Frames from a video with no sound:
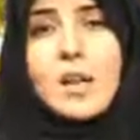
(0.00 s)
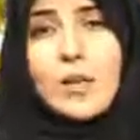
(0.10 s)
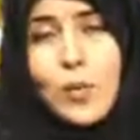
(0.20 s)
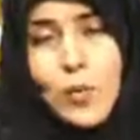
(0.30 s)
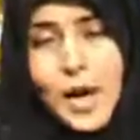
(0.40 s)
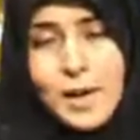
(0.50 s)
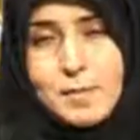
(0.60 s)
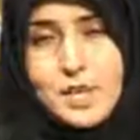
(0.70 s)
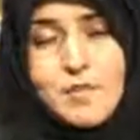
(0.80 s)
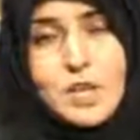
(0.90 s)
no,
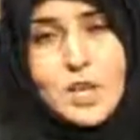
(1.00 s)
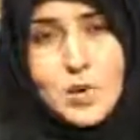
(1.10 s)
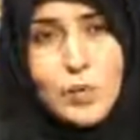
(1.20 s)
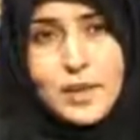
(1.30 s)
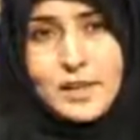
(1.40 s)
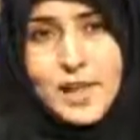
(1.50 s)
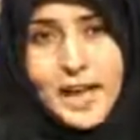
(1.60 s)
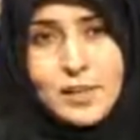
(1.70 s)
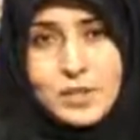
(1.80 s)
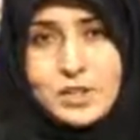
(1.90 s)
I'm giving you one
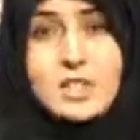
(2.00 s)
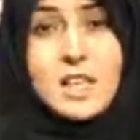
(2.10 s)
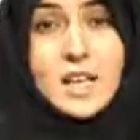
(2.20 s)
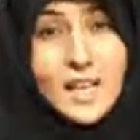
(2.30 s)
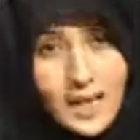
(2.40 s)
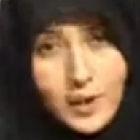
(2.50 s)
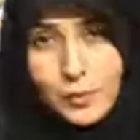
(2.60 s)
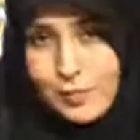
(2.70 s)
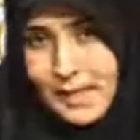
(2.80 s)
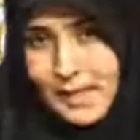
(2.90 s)
night which is
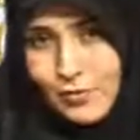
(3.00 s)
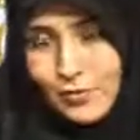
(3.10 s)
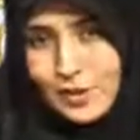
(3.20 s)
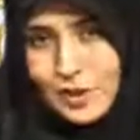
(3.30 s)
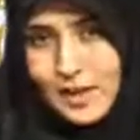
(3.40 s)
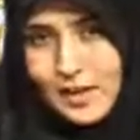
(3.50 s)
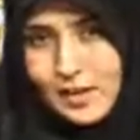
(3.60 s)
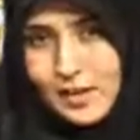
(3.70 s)
khairun min alfishah,